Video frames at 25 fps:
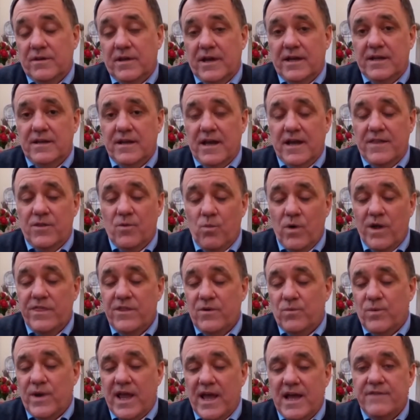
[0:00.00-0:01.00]
And the one
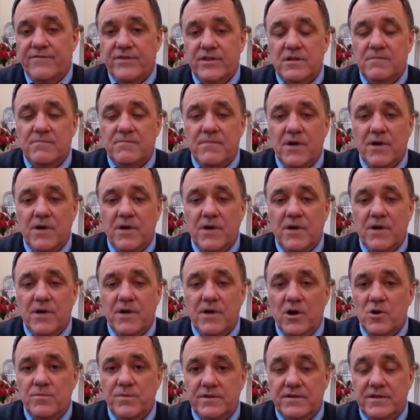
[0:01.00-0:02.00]
that we have at the moment
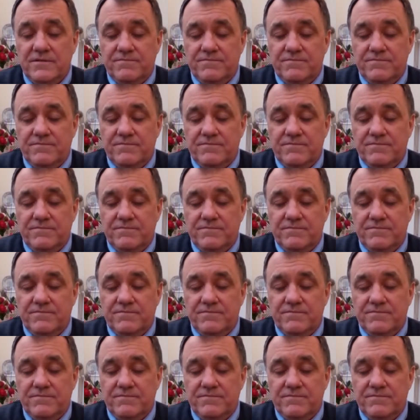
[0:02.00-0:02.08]
is